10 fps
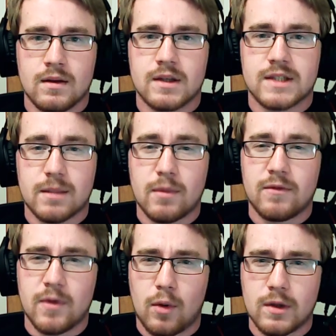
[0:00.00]
Some
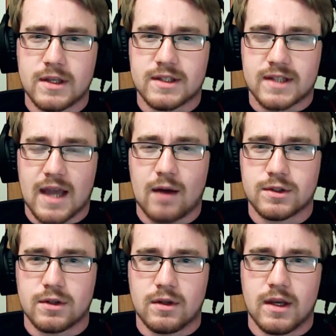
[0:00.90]
of Napoleon's
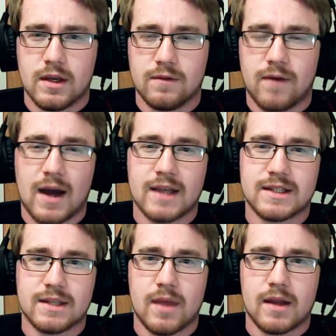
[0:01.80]
council
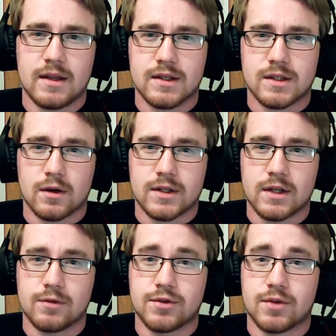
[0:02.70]
advised him that his
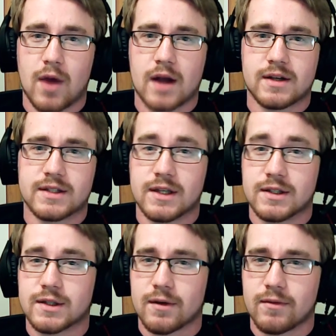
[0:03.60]
artillery should practice
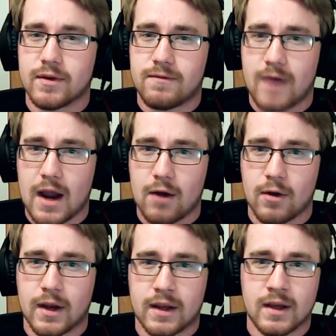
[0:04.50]
conservative
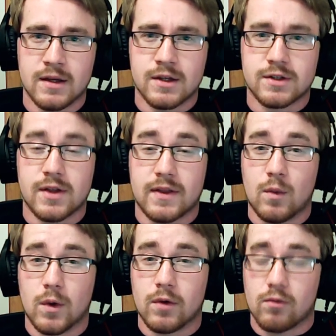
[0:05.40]
firing so that they
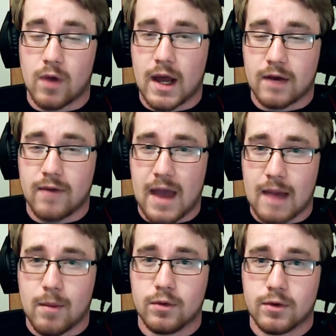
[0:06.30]
wouldn't run out of
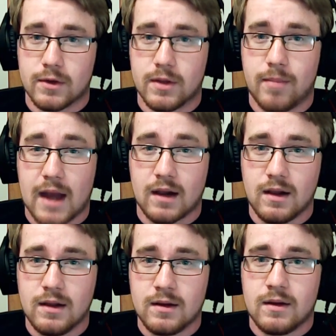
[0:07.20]
ammo during the battle.
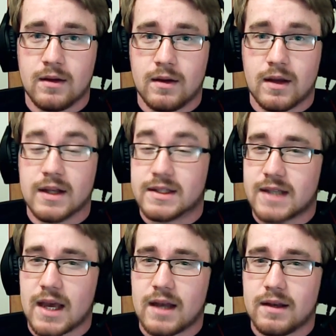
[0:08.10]

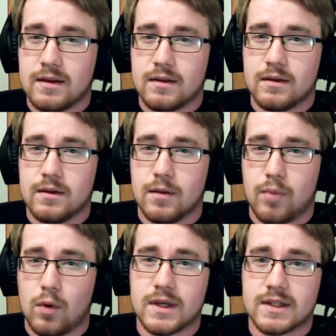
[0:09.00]
Instead,
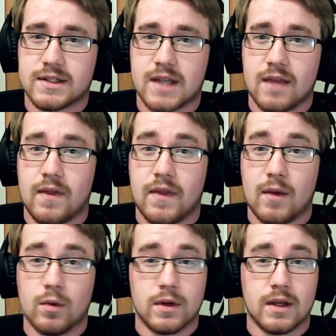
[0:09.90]
Napoleon said that they
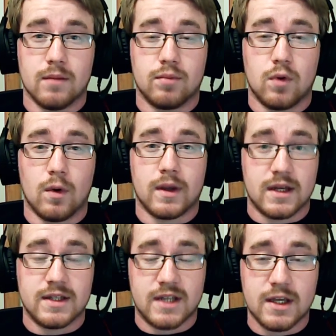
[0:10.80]
would employ
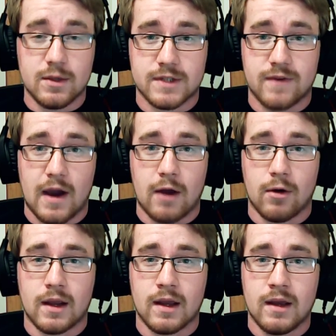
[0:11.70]
continuous
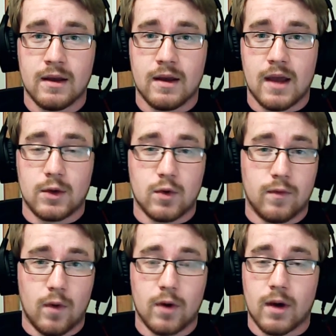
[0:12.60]
firing, and to
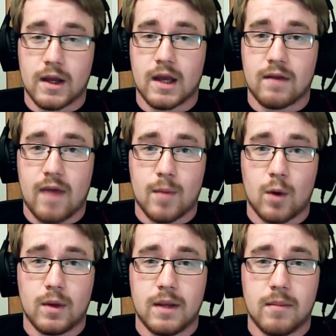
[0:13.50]
avoid running out of
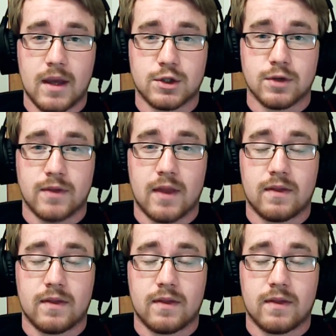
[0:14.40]
ammo, he made sure that